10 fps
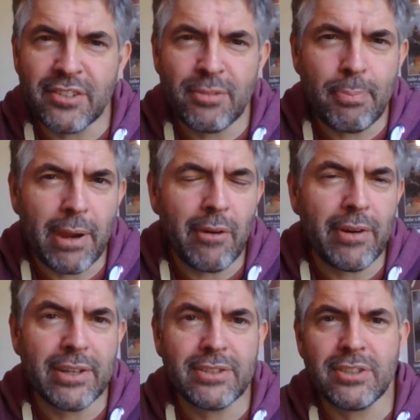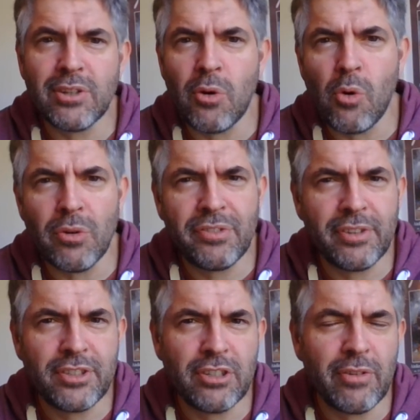experience or
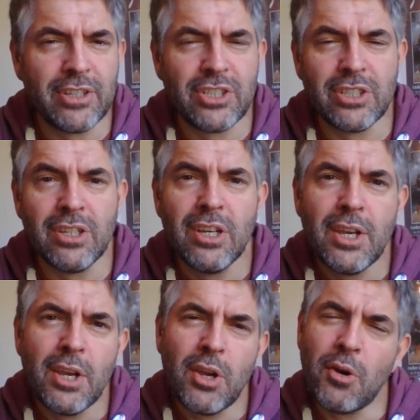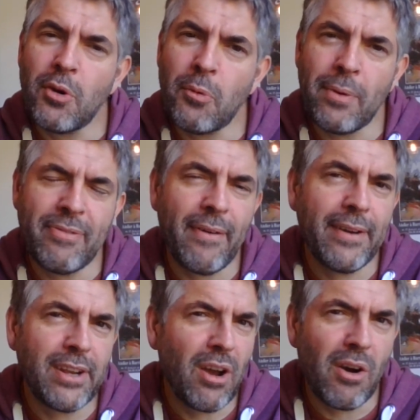situation, we
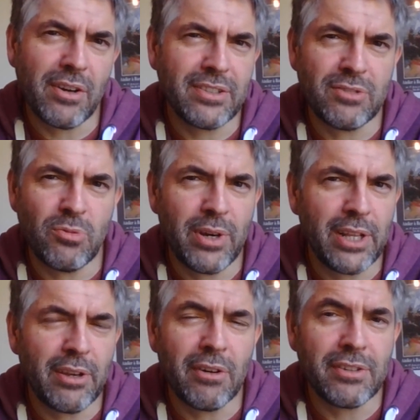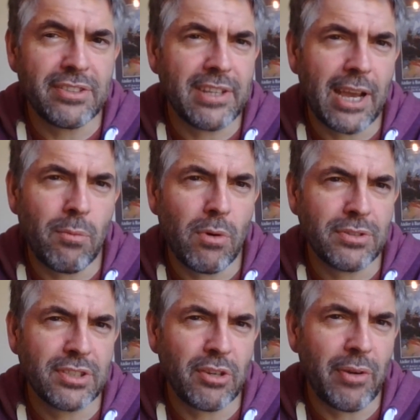find it hard to really understand
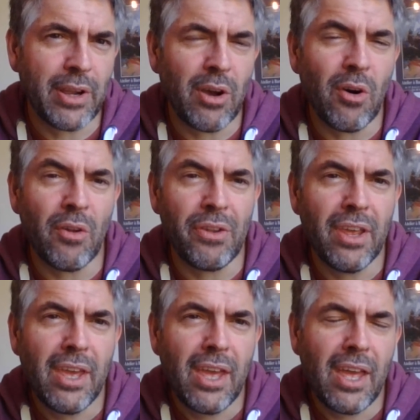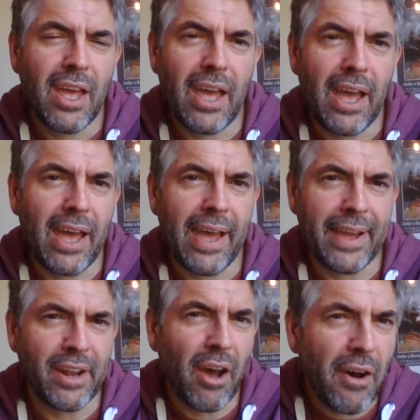what's going on
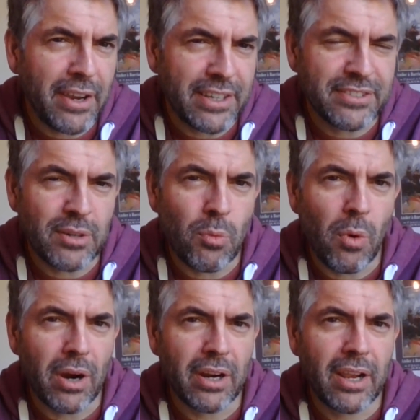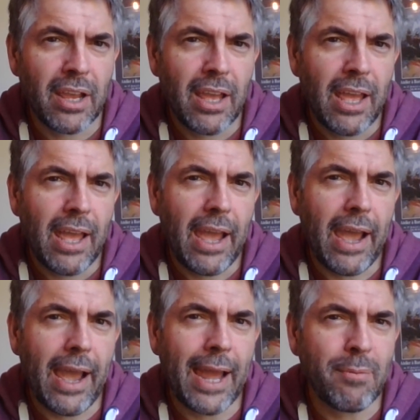and how he's at work
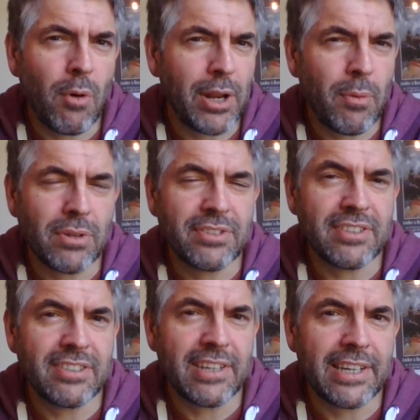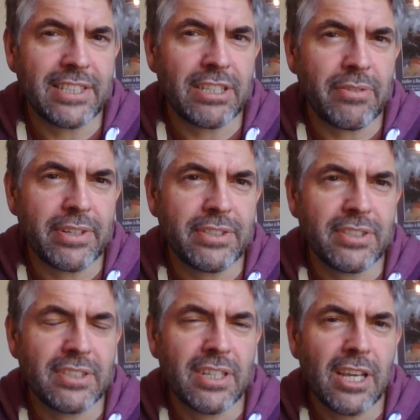and what he wants to say to
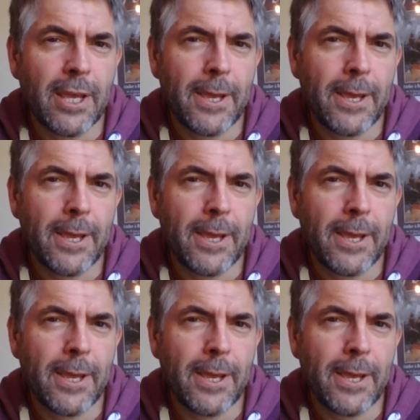us.